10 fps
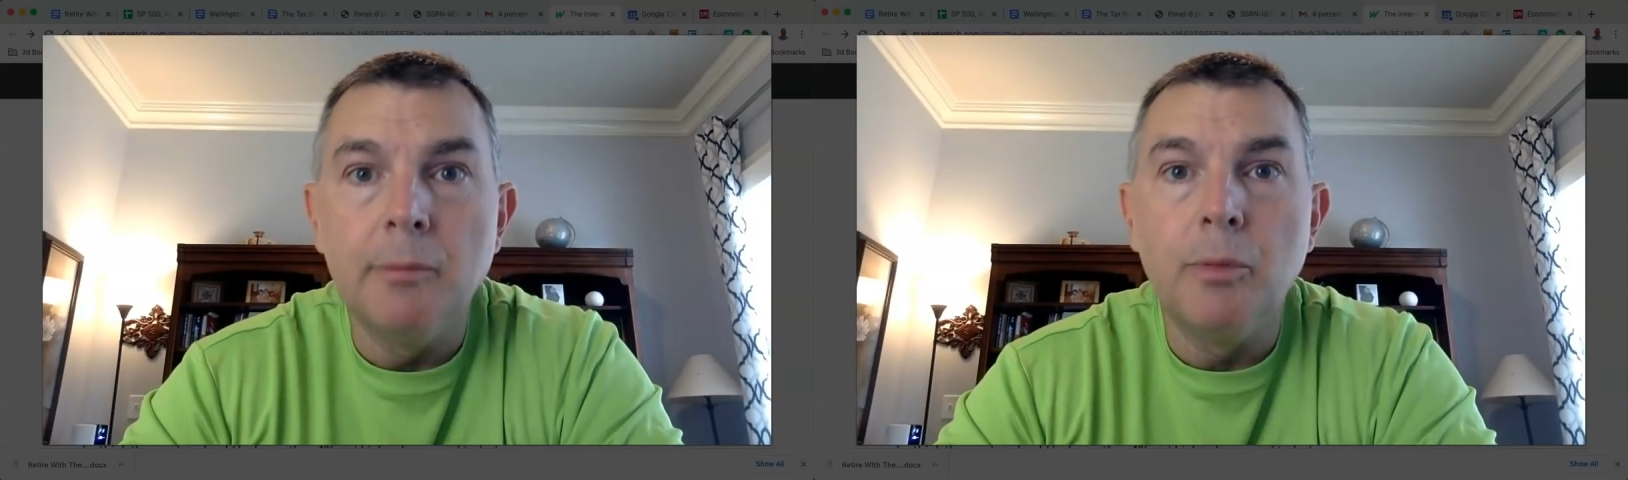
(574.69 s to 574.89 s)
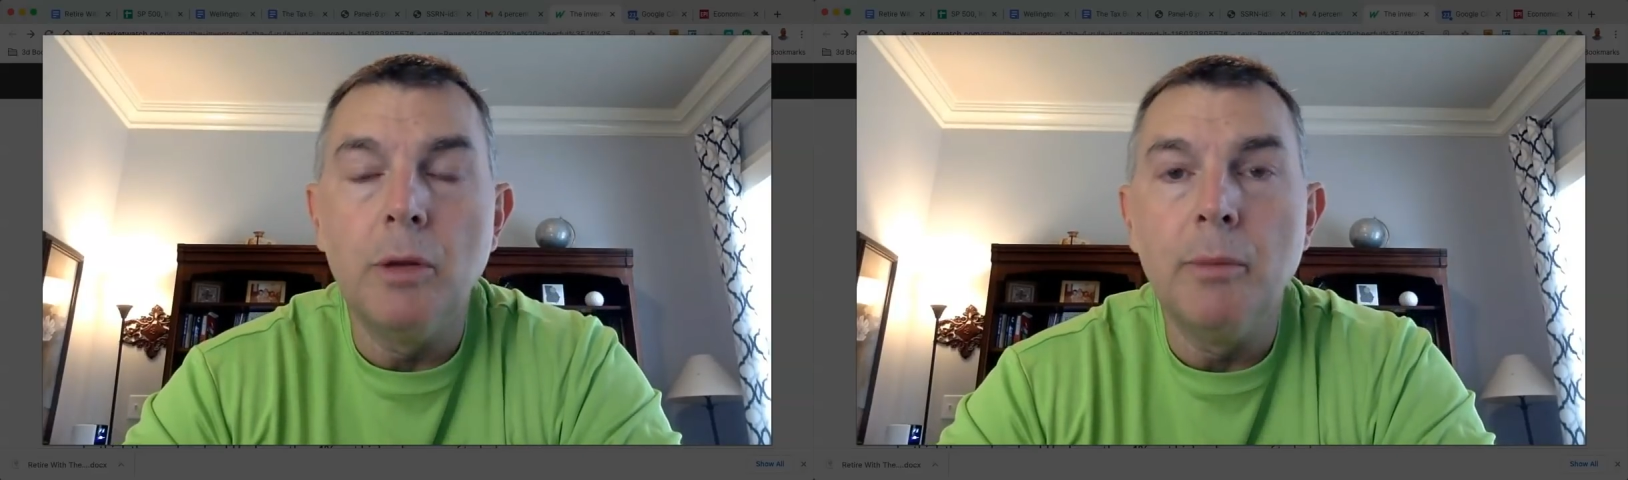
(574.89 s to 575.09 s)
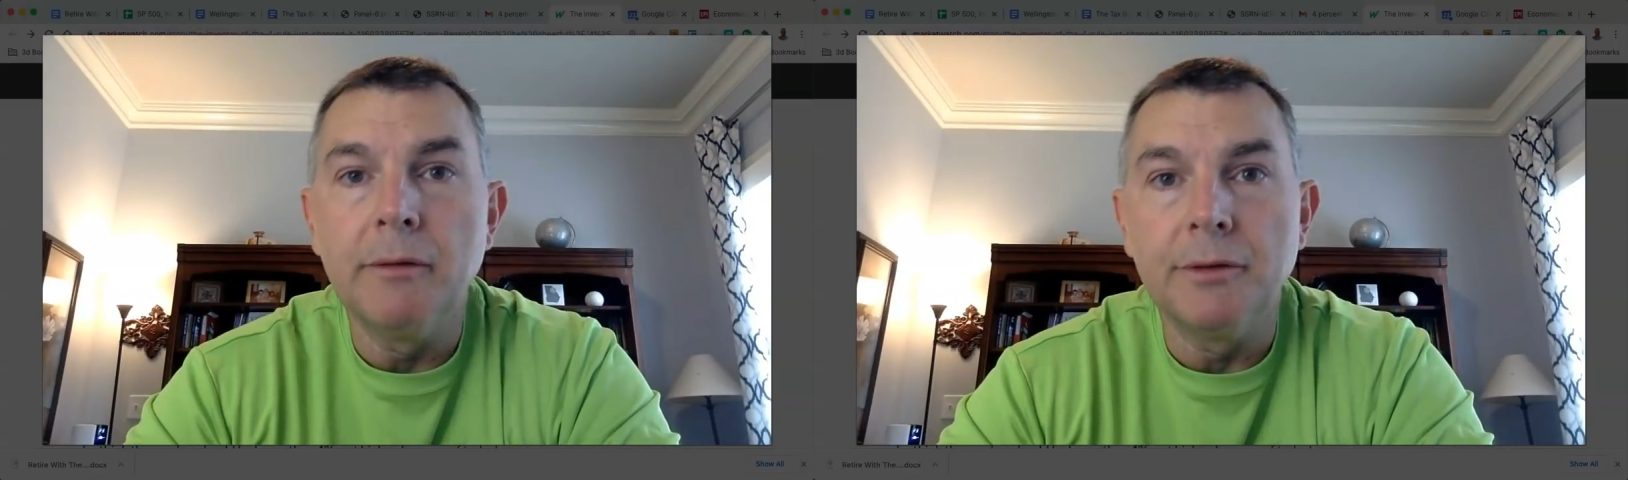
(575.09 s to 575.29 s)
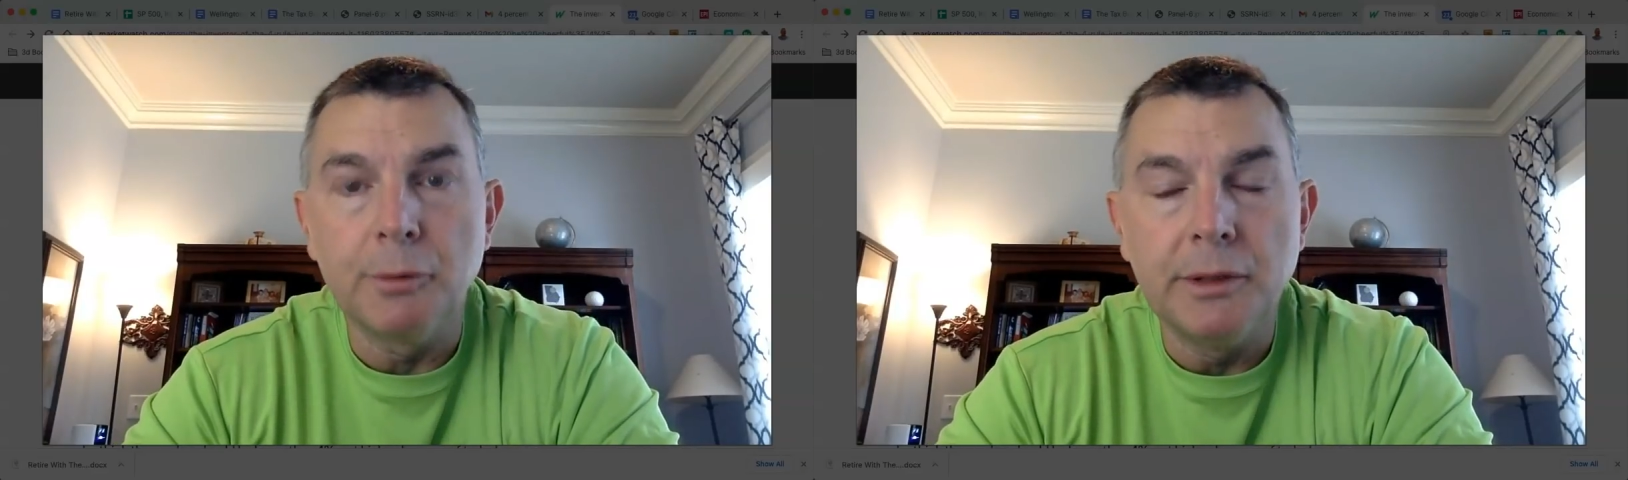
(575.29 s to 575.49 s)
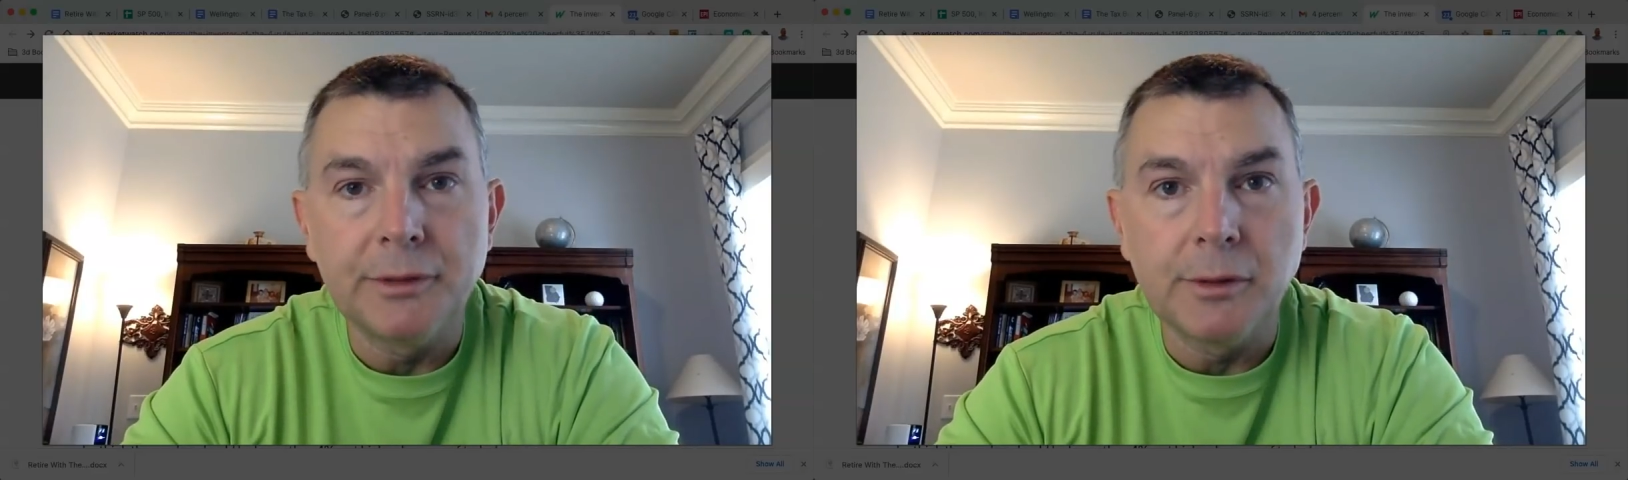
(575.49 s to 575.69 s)
Employee Benefits
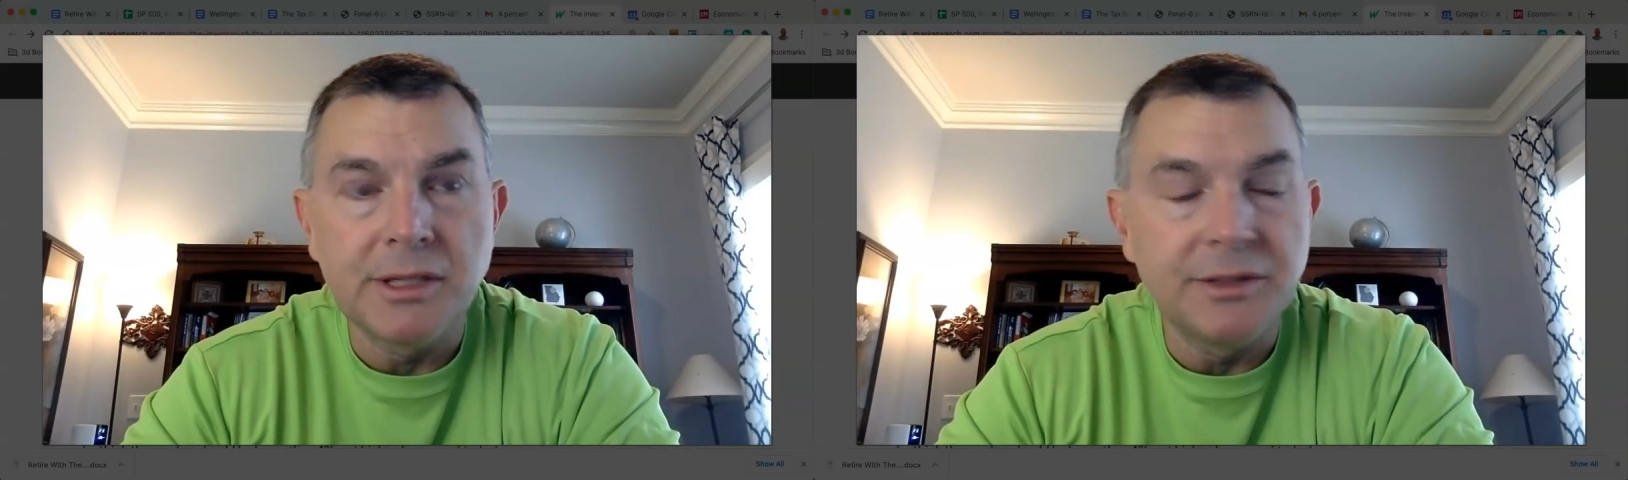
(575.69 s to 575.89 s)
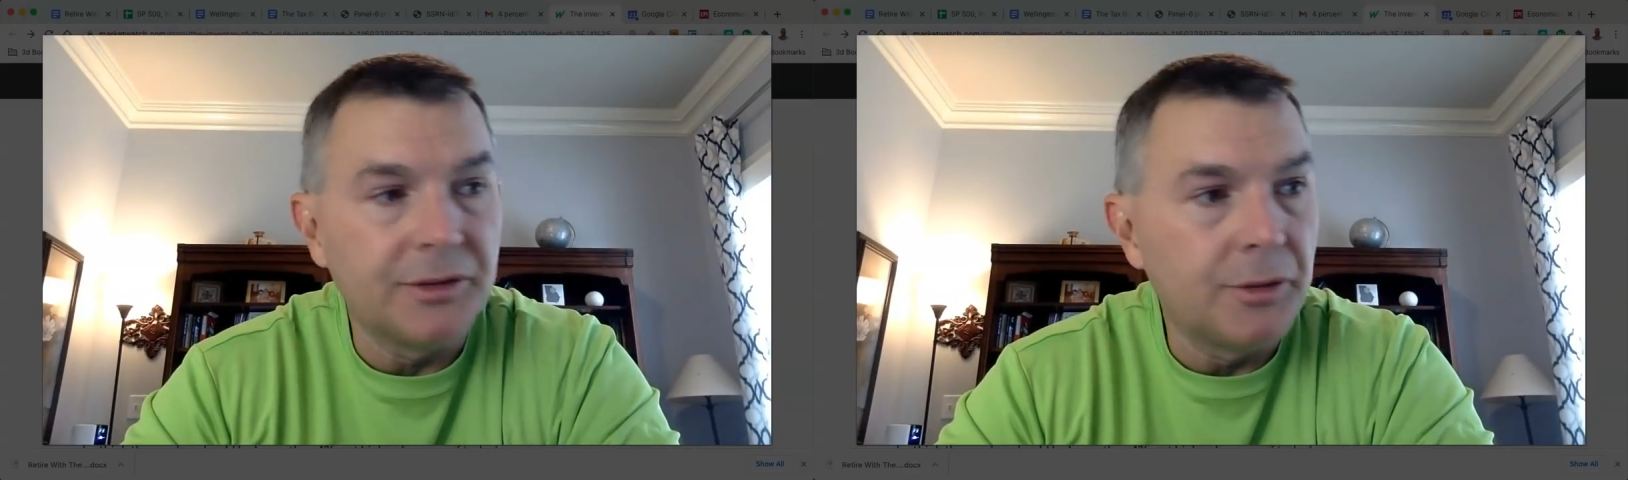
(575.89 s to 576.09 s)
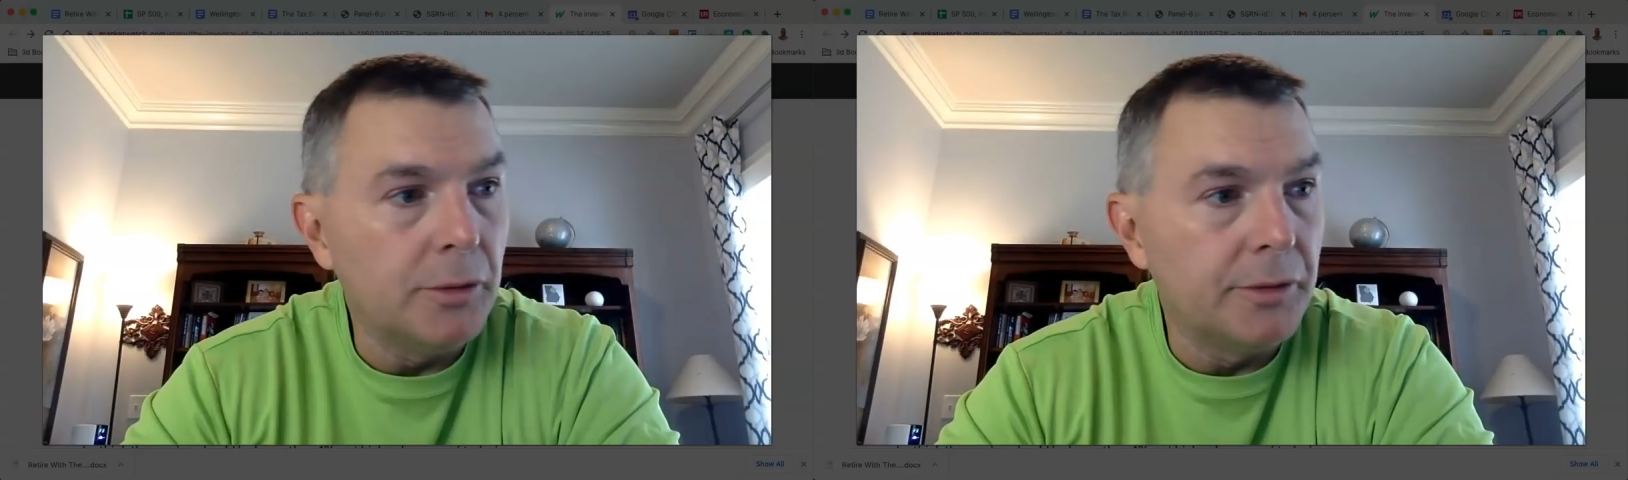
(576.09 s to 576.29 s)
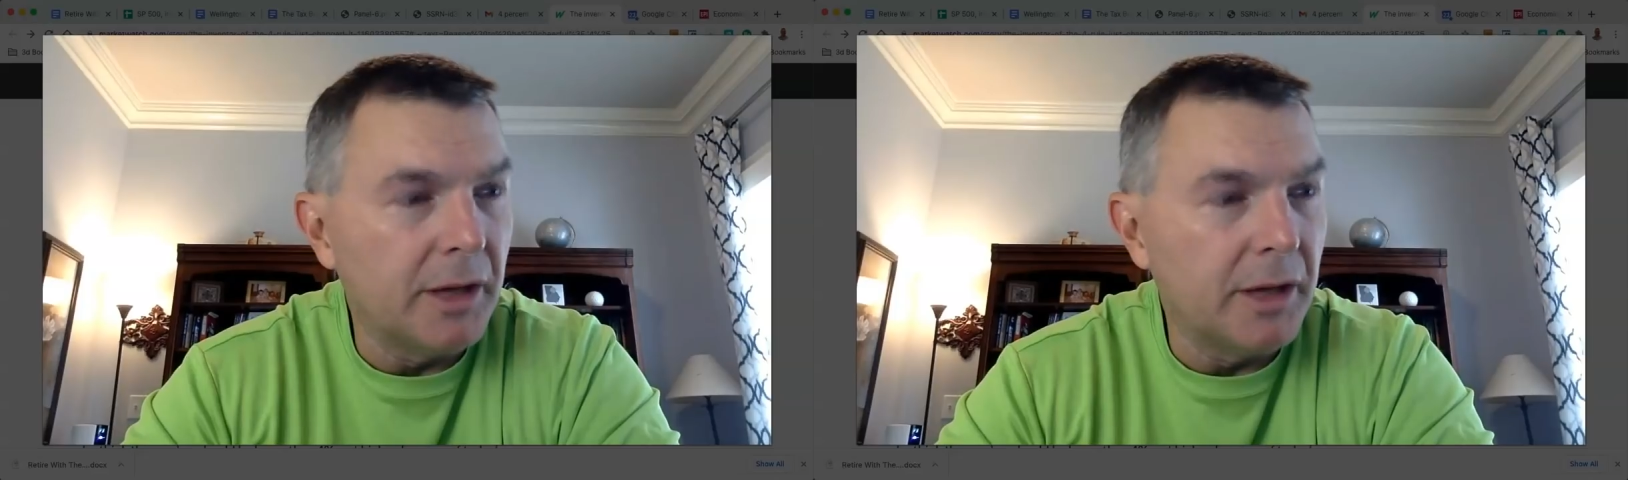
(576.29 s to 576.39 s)
Research Institute.